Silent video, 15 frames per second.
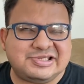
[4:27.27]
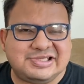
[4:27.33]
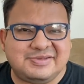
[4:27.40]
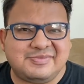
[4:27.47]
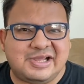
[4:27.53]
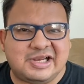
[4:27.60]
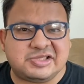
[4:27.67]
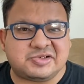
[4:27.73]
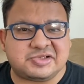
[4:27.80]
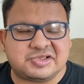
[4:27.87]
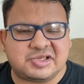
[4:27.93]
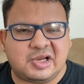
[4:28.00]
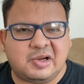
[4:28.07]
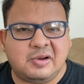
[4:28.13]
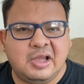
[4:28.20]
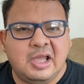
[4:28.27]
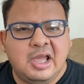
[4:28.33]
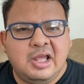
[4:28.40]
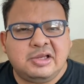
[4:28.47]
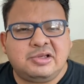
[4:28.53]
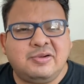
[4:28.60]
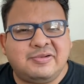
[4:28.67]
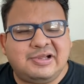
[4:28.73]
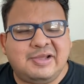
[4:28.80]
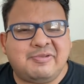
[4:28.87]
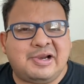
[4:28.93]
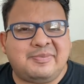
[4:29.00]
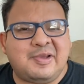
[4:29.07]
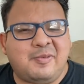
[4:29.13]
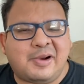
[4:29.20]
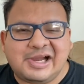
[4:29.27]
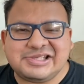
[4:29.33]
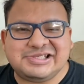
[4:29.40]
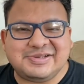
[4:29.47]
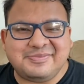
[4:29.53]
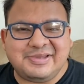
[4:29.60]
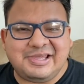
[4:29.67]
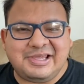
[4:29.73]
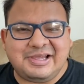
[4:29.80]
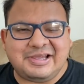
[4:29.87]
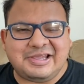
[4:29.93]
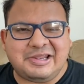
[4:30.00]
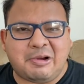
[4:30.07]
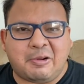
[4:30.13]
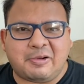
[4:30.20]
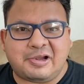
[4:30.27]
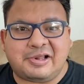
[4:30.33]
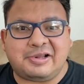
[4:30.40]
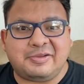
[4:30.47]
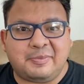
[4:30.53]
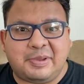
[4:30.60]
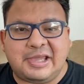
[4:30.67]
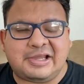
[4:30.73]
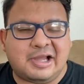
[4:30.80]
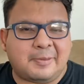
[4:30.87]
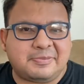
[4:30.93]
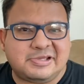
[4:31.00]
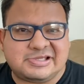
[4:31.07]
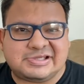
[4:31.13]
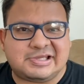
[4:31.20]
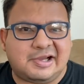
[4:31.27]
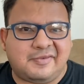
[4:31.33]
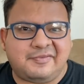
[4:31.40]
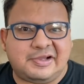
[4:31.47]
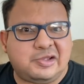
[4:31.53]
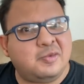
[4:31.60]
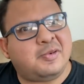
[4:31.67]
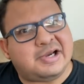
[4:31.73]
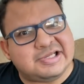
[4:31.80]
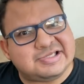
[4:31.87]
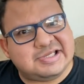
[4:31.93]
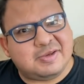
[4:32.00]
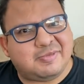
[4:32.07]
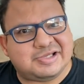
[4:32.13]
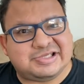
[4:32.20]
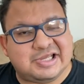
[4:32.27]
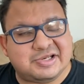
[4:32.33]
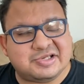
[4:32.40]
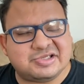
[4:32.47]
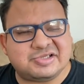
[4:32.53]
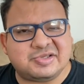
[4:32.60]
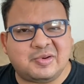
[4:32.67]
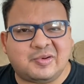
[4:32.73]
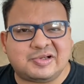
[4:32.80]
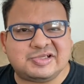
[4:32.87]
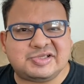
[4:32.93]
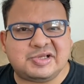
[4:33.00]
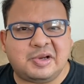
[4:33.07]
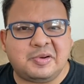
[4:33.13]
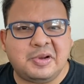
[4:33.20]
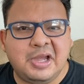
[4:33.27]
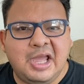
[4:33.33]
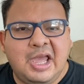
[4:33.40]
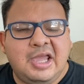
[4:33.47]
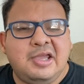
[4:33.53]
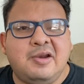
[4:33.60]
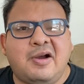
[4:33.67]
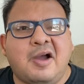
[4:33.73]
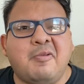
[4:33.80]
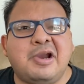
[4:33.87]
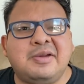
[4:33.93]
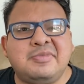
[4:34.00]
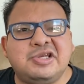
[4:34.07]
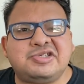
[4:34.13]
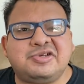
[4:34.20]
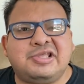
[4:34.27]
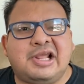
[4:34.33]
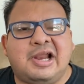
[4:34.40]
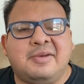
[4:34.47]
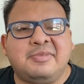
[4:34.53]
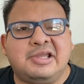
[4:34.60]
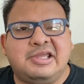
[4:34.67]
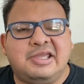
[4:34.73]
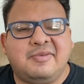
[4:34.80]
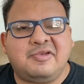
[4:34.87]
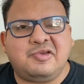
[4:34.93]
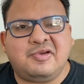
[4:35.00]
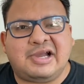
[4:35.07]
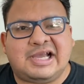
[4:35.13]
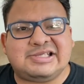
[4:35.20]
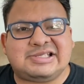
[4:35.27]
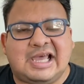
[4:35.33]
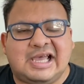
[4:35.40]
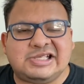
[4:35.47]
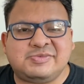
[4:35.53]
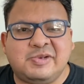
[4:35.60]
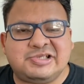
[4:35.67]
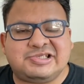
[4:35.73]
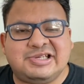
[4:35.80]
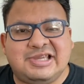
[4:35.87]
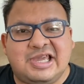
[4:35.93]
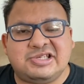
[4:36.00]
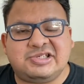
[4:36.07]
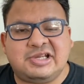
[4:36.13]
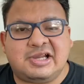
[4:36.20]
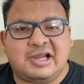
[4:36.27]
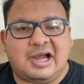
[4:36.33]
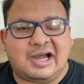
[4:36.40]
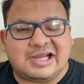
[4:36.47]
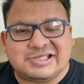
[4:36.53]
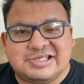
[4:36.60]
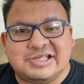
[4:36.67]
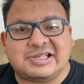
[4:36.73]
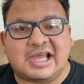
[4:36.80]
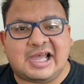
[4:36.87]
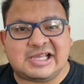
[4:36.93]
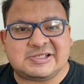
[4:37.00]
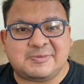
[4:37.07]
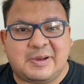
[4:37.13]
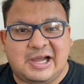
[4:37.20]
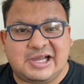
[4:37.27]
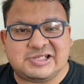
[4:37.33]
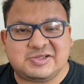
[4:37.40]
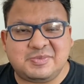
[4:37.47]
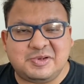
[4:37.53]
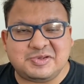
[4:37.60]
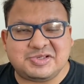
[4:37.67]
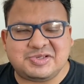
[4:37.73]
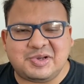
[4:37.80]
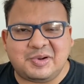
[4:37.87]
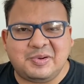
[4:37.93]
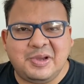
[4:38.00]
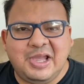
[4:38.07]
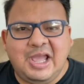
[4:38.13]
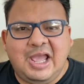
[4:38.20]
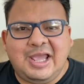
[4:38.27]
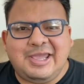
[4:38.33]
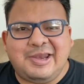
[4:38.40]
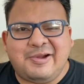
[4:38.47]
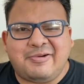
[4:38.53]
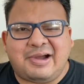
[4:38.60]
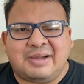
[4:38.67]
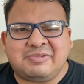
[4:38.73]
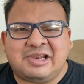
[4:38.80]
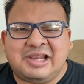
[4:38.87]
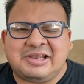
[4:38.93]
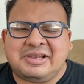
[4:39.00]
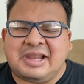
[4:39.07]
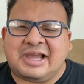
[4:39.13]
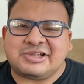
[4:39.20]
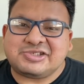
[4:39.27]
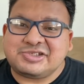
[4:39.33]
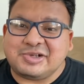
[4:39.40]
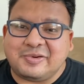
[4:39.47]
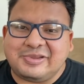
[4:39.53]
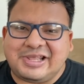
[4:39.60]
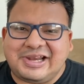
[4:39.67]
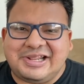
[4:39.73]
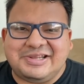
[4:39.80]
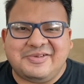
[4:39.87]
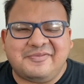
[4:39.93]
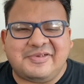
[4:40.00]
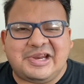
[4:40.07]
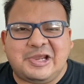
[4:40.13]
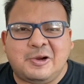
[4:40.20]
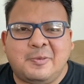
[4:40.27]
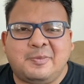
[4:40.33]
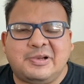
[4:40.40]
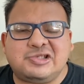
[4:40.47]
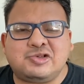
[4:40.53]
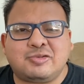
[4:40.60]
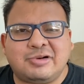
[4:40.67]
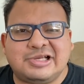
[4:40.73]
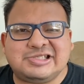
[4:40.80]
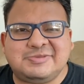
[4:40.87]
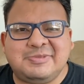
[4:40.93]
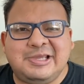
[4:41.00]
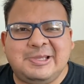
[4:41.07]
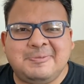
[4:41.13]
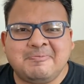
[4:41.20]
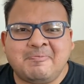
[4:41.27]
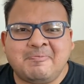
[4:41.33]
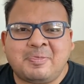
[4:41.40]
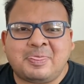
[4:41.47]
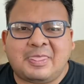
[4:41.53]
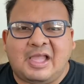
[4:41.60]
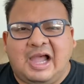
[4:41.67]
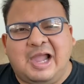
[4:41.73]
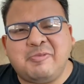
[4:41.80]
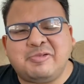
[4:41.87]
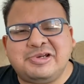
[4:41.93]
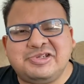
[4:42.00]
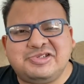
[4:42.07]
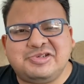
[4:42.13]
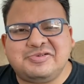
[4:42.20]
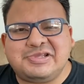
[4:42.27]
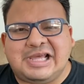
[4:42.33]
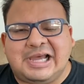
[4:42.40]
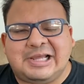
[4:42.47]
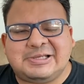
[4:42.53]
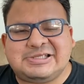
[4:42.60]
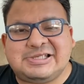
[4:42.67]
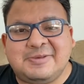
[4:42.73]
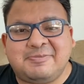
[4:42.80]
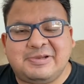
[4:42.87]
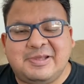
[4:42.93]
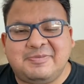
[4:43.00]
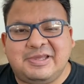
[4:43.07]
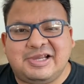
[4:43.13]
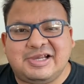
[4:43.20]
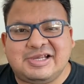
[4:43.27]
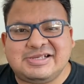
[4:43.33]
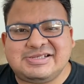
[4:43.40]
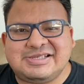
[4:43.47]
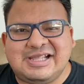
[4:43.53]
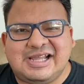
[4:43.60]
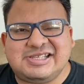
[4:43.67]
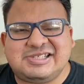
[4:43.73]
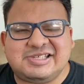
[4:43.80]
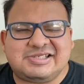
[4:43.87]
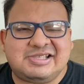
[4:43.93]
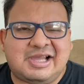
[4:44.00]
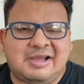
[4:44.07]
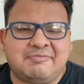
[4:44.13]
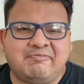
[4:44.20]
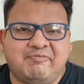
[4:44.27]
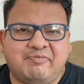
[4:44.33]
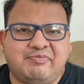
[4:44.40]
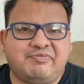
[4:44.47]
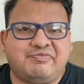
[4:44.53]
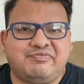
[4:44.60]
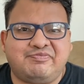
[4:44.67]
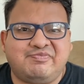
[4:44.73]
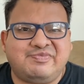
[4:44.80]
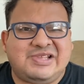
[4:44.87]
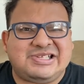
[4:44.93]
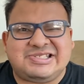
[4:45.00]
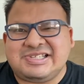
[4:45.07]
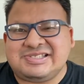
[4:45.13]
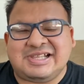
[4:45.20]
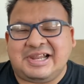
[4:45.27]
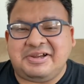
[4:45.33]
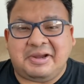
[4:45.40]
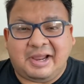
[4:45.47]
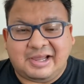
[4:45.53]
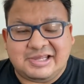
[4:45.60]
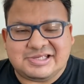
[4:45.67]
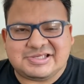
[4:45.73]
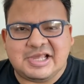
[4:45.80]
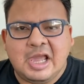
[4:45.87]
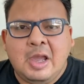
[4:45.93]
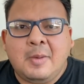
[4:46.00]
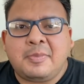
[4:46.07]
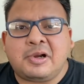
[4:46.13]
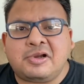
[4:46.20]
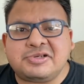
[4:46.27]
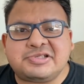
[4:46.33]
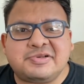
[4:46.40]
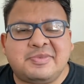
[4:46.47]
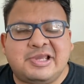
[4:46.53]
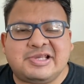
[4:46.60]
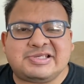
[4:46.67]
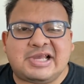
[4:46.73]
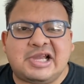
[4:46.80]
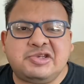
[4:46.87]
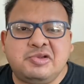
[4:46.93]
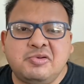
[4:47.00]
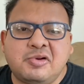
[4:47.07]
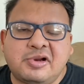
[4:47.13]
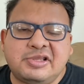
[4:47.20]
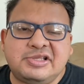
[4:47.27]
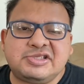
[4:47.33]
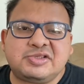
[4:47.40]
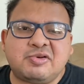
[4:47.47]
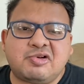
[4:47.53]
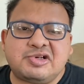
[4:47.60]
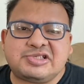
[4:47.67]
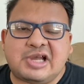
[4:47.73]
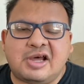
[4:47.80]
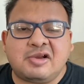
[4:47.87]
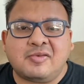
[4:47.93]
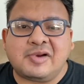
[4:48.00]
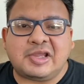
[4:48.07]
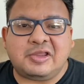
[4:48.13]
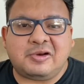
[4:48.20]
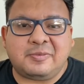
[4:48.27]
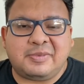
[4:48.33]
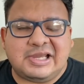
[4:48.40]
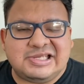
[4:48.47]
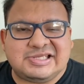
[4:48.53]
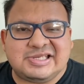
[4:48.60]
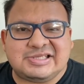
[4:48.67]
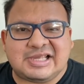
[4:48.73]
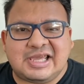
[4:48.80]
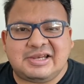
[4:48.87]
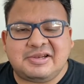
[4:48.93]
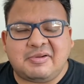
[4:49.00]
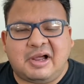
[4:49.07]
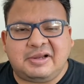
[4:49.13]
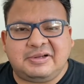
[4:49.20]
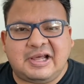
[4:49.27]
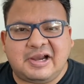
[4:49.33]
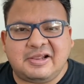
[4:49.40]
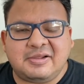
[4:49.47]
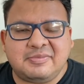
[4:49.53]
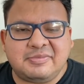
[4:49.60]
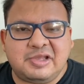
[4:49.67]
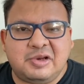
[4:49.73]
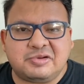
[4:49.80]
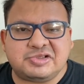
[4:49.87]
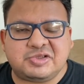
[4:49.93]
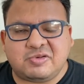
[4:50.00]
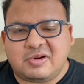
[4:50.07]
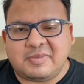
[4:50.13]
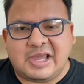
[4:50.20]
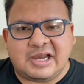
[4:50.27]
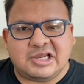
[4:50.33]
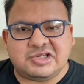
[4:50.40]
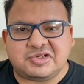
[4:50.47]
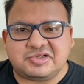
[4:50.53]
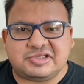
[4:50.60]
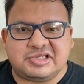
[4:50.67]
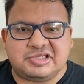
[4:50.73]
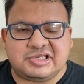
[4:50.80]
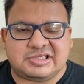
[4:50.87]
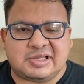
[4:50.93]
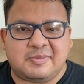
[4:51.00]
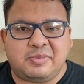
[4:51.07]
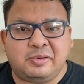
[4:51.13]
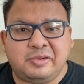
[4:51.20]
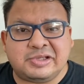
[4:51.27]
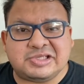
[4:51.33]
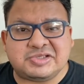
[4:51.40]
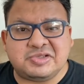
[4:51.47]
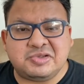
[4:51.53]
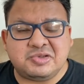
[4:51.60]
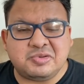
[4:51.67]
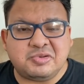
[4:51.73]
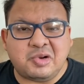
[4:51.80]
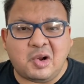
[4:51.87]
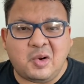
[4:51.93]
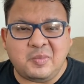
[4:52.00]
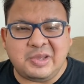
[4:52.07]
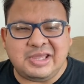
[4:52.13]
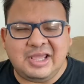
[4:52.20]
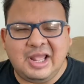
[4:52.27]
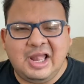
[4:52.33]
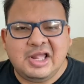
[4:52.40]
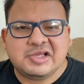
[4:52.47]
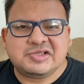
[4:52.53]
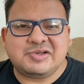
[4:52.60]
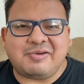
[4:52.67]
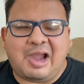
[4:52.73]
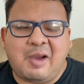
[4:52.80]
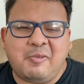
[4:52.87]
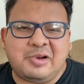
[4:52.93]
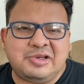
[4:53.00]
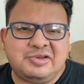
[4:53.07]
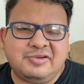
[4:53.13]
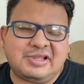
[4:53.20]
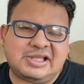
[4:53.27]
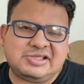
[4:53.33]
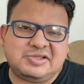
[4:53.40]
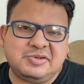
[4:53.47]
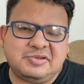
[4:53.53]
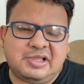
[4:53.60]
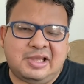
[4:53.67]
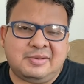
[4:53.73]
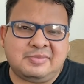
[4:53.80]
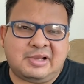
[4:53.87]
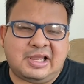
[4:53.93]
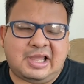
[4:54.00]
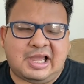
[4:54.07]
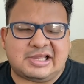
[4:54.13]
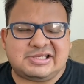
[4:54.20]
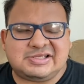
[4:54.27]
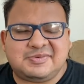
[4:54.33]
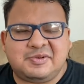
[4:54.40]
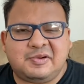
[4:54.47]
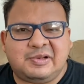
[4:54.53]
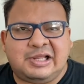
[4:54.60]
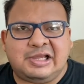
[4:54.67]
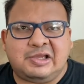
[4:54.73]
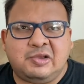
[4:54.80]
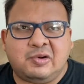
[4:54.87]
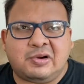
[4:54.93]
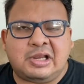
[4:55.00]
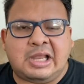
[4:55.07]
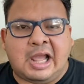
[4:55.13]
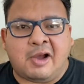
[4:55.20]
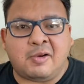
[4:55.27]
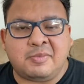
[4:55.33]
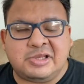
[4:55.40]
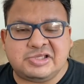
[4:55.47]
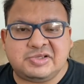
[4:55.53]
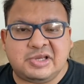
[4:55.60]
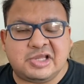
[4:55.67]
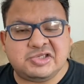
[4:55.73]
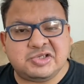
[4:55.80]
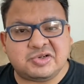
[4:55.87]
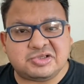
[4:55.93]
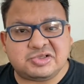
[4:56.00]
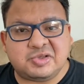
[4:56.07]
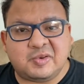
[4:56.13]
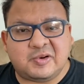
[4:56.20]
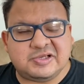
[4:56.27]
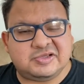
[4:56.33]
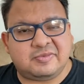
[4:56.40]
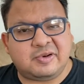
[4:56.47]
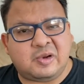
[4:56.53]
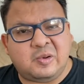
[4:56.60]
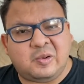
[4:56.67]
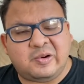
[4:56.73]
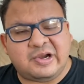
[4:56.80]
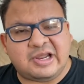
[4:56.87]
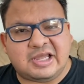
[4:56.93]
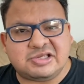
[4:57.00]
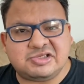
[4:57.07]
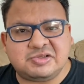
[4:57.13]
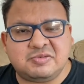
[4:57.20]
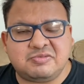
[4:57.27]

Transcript: minutes or so, do you really want to be watching me, pick up the stuff? Like, you want to see what's in the store. So, I want to make sure that I'm giving you guys as much engaging content as possible. So, I'm going to not show that in the video, but trust me, I wouldn't do that simply because that's just not that's just not nice. But also because I do go to these stores on a regular basis, and a lot of them, store managers and just employees do know me, so I wouldn't do that to them. Like, I just feel like you're allowing me to into your store to record and to